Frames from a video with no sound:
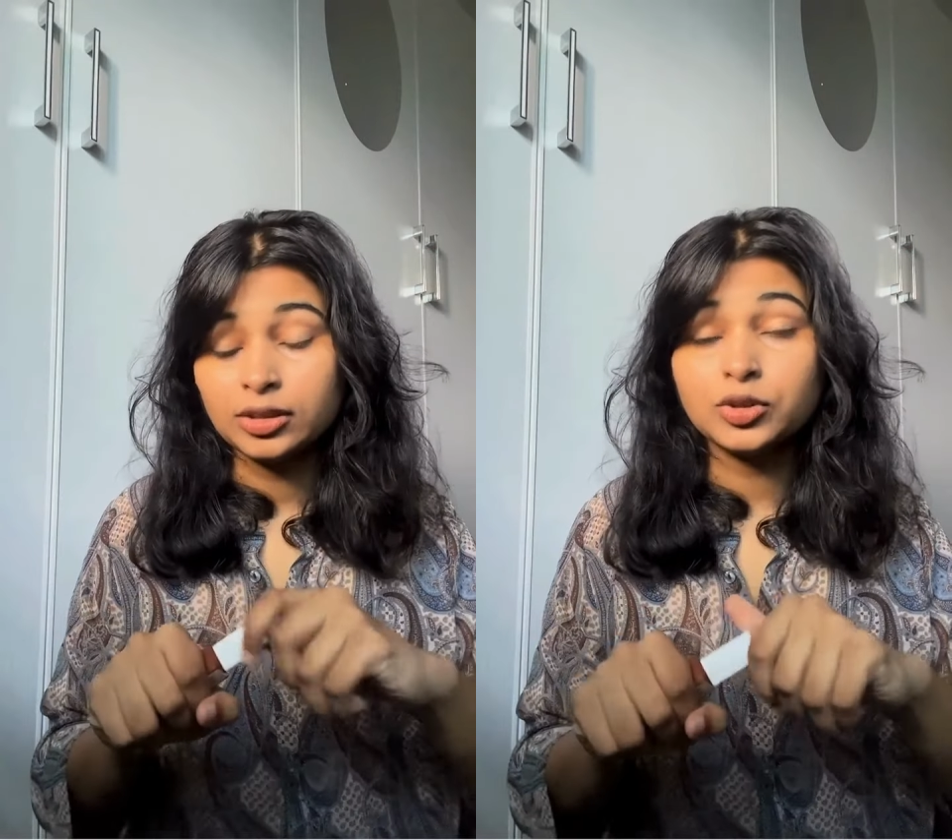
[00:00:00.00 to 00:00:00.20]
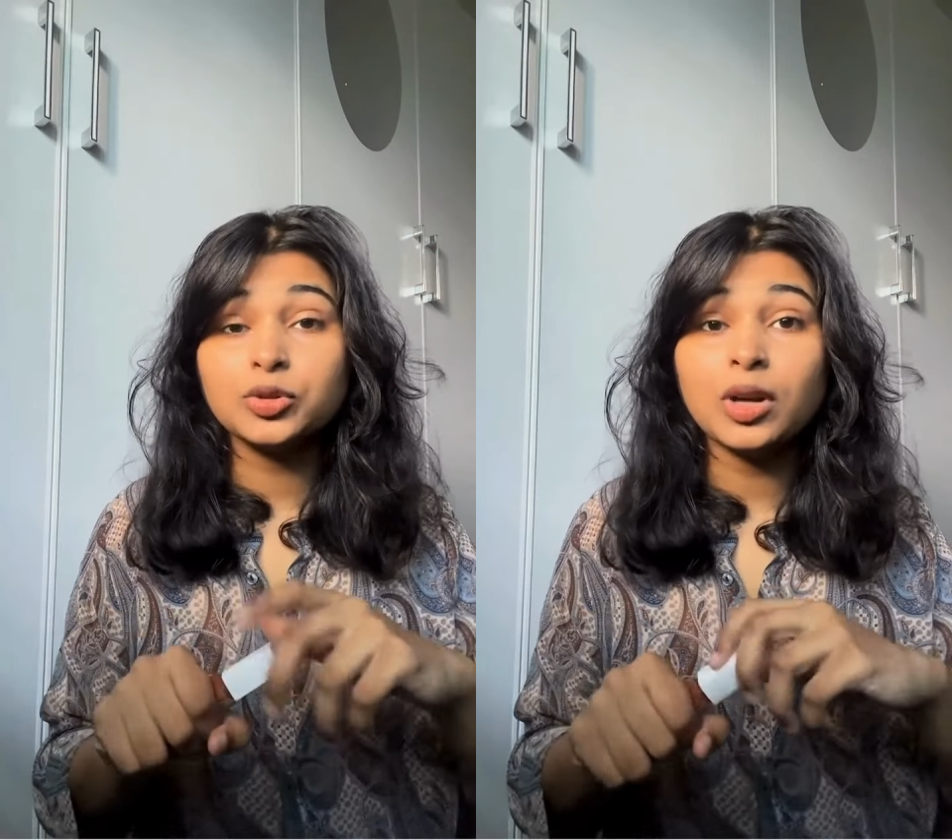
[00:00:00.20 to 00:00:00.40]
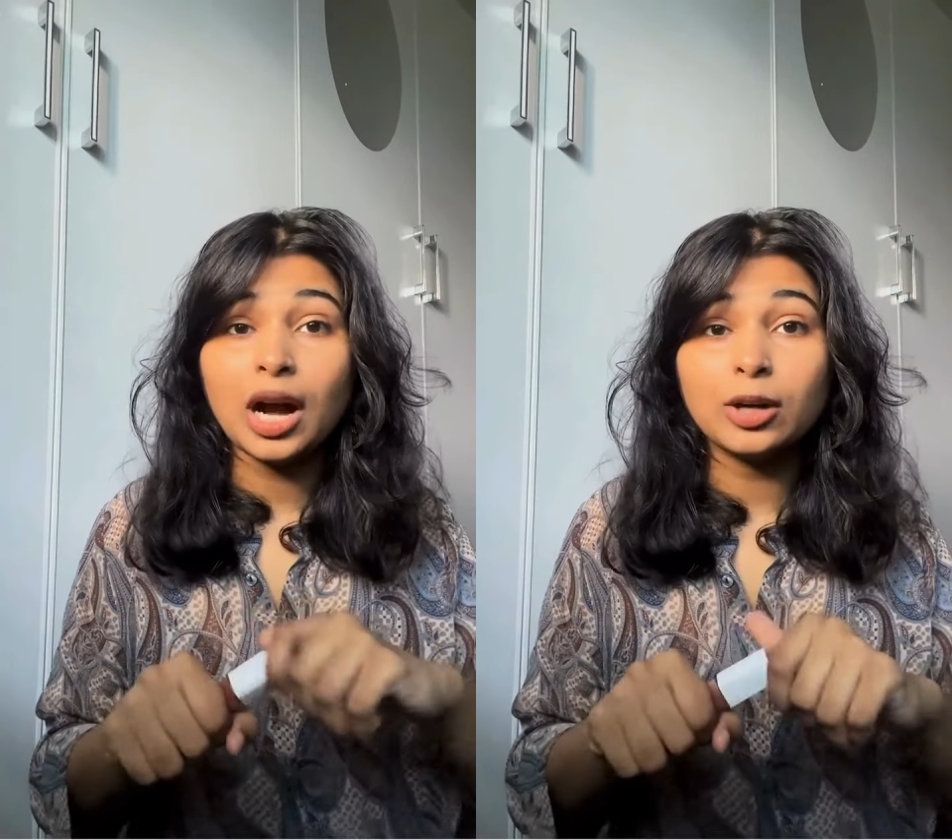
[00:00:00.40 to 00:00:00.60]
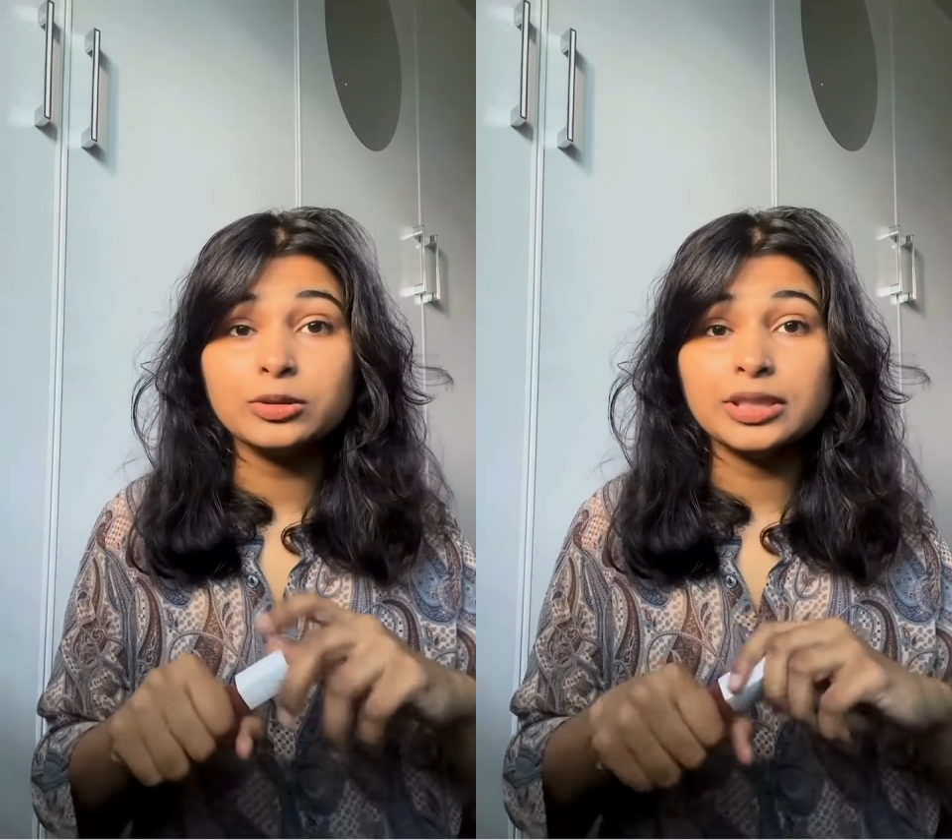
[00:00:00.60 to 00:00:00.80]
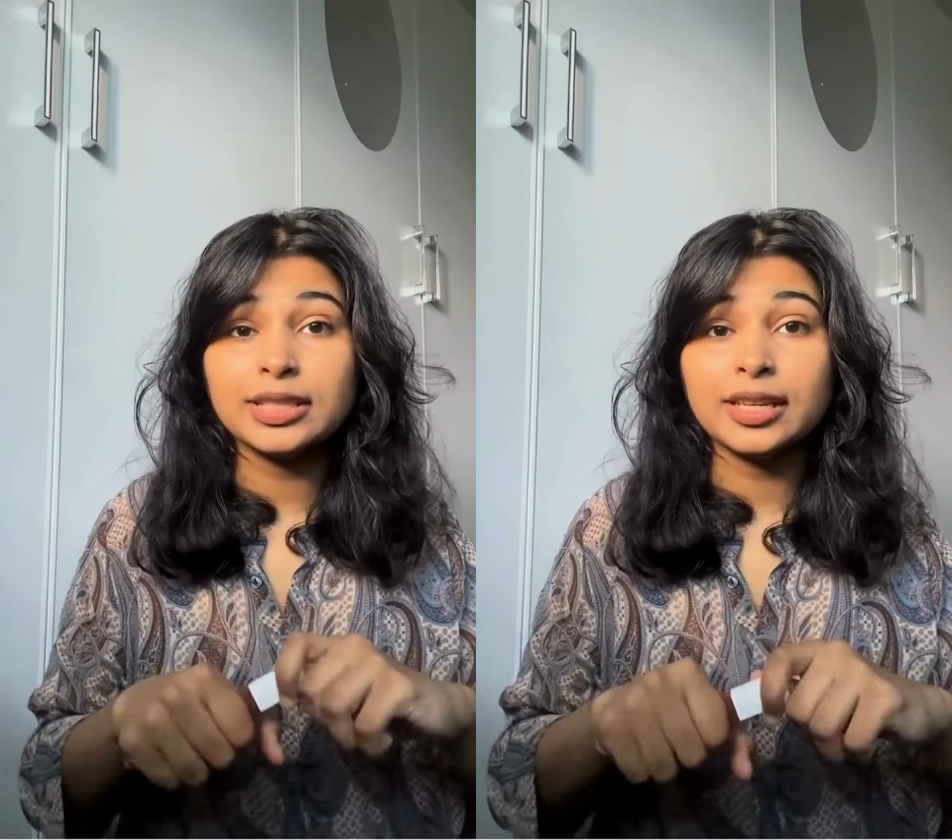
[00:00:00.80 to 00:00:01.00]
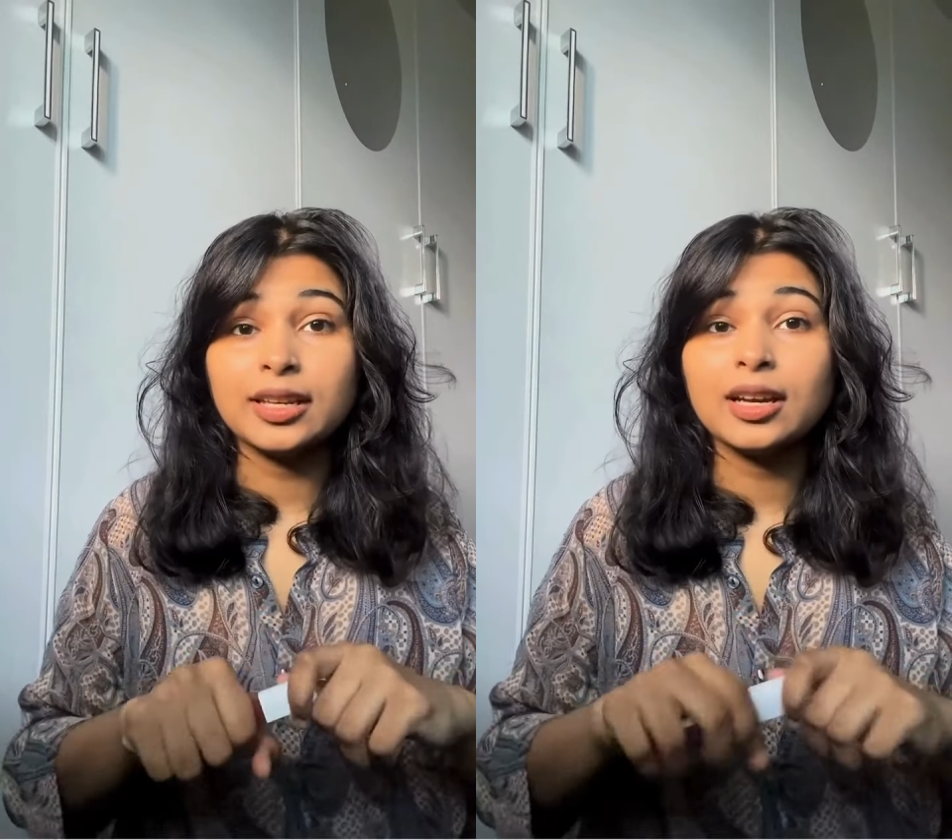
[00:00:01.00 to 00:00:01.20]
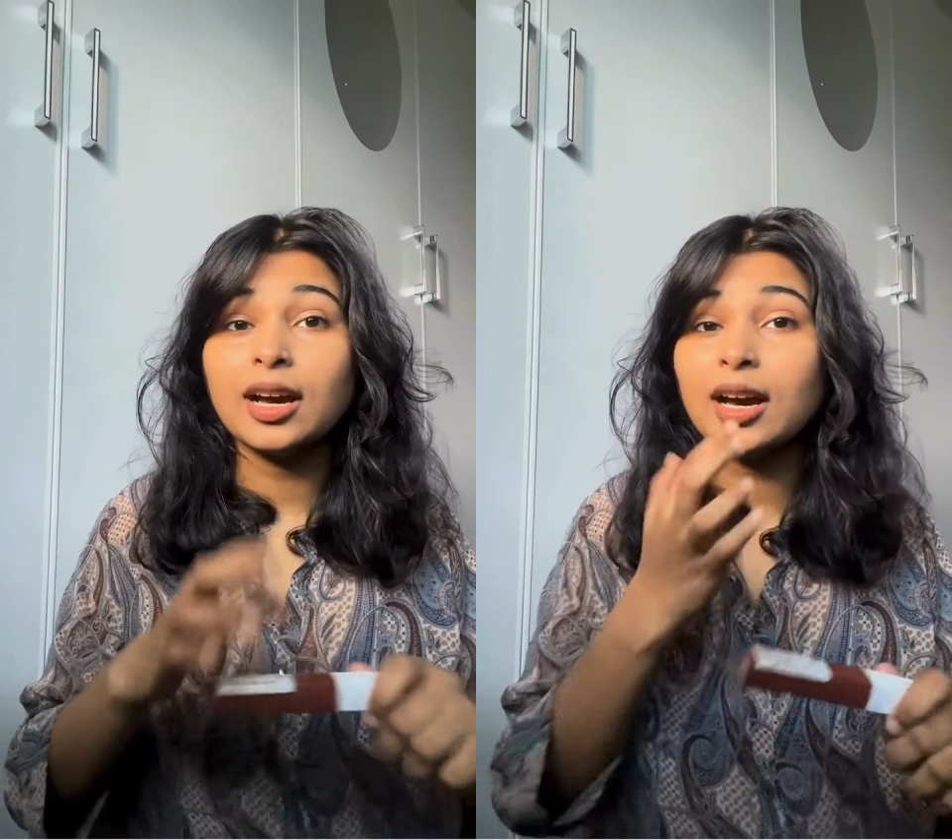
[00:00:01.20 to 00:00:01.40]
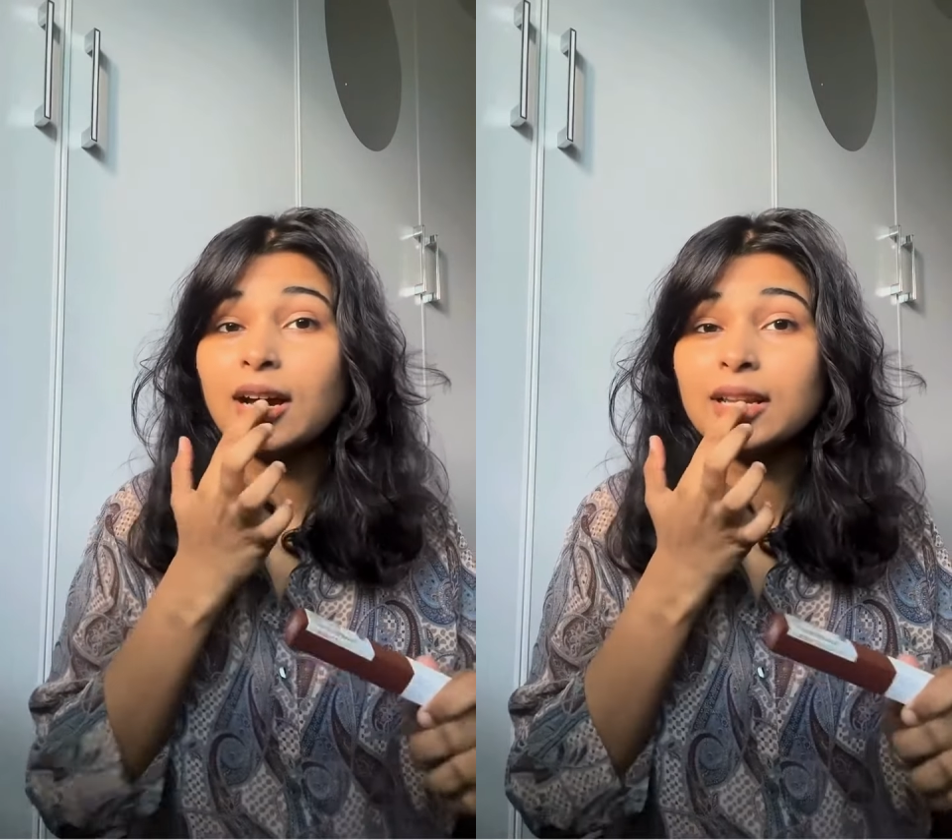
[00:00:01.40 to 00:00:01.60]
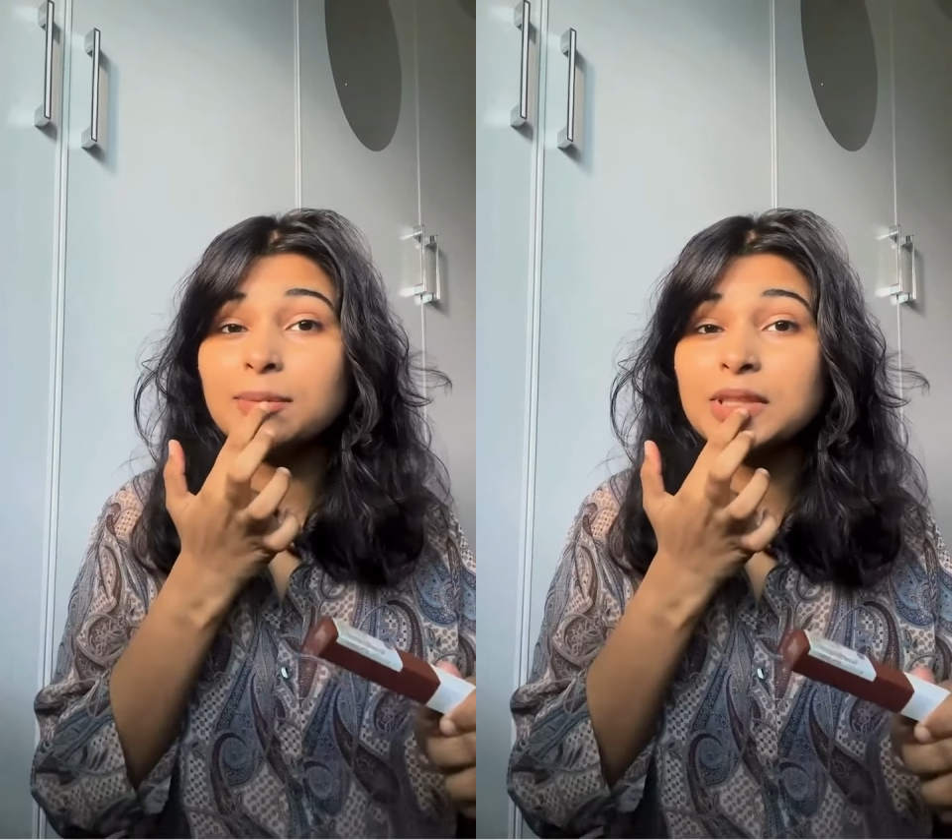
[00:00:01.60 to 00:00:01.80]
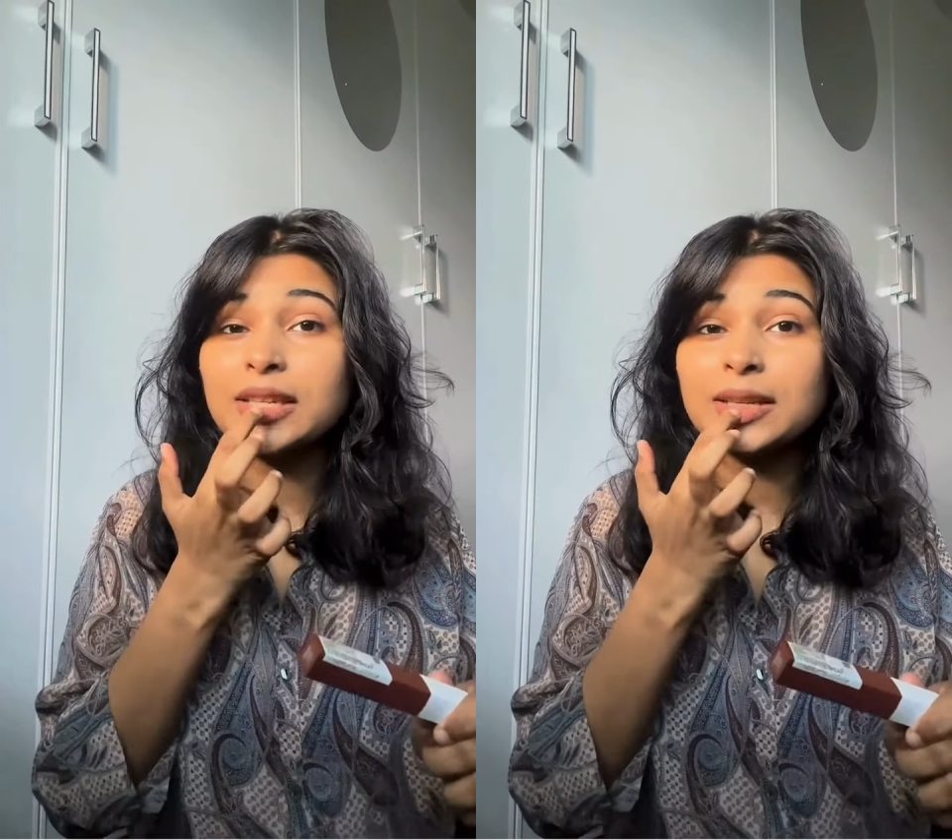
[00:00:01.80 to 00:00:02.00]
Throughout the day, our
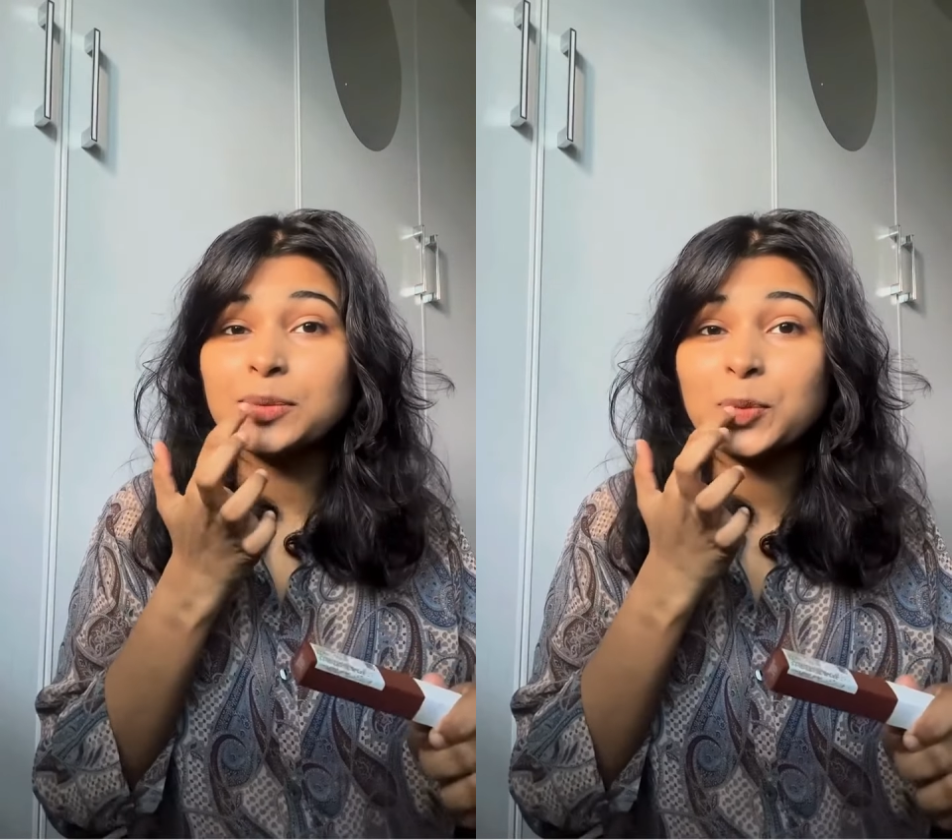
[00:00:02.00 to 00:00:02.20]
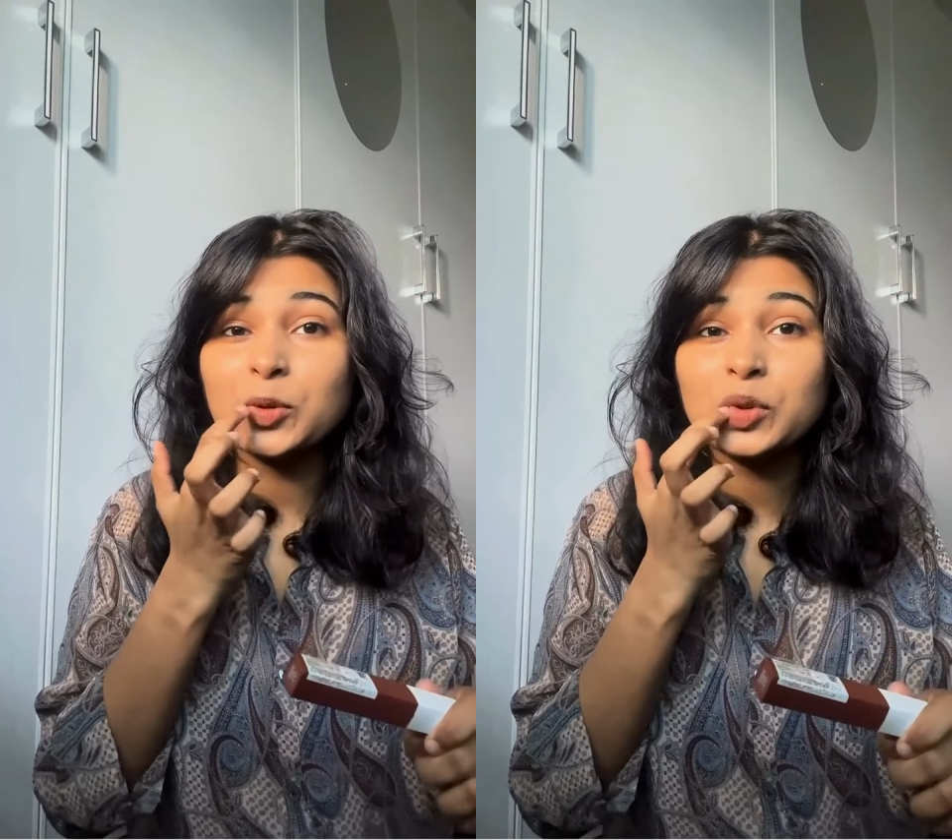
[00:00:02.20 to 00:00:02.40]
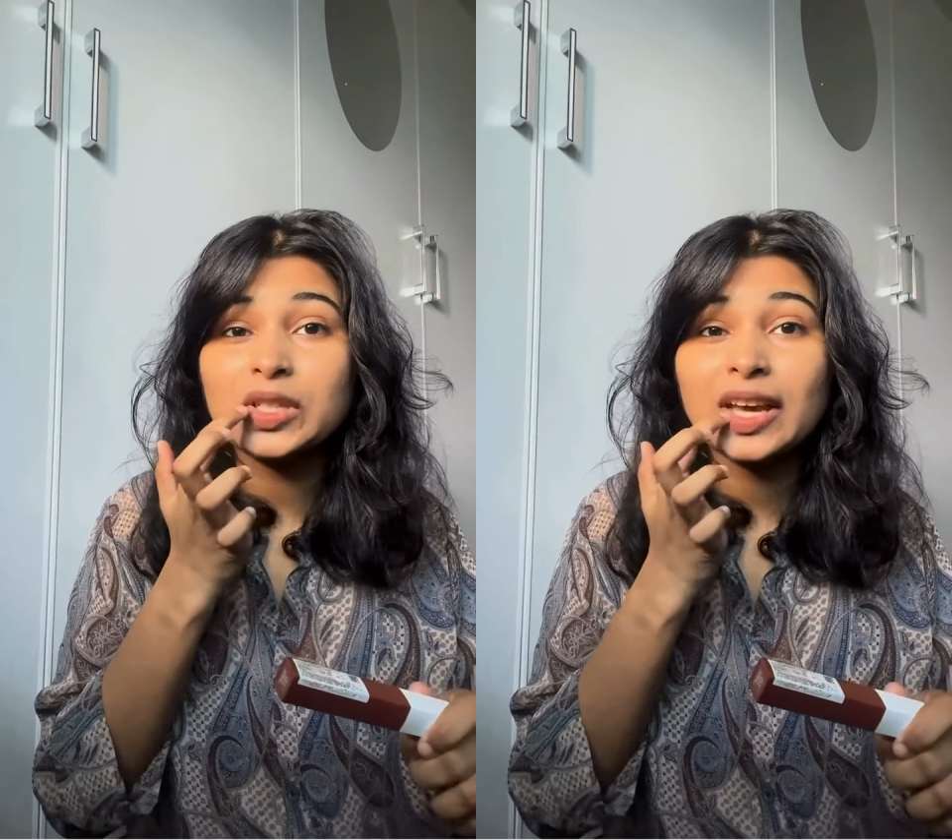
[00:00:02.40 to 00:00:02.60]
lips are exposed to